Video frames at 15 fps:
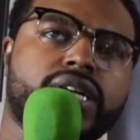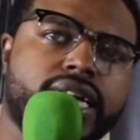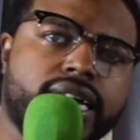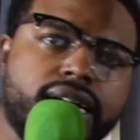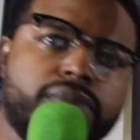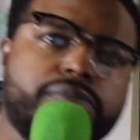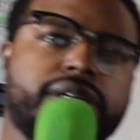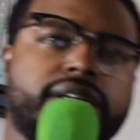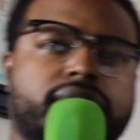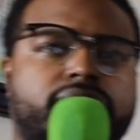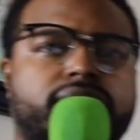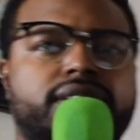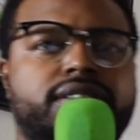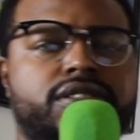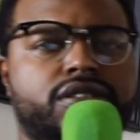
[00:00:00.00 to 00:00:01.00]
down
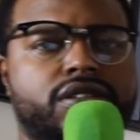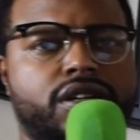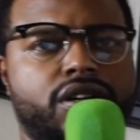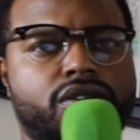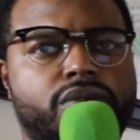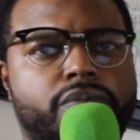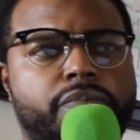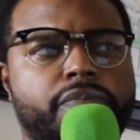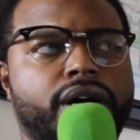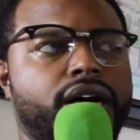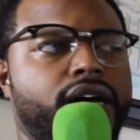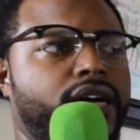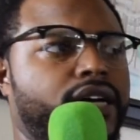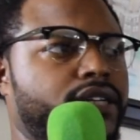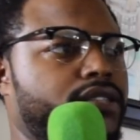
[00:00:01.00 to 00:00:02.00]
because, you know,
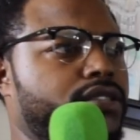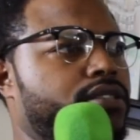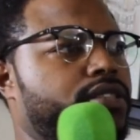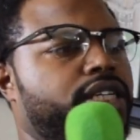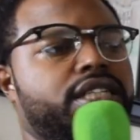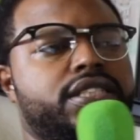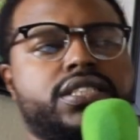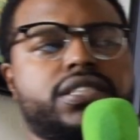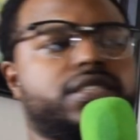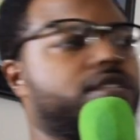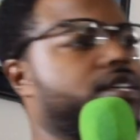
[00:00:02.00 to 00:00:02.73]
uh, citizens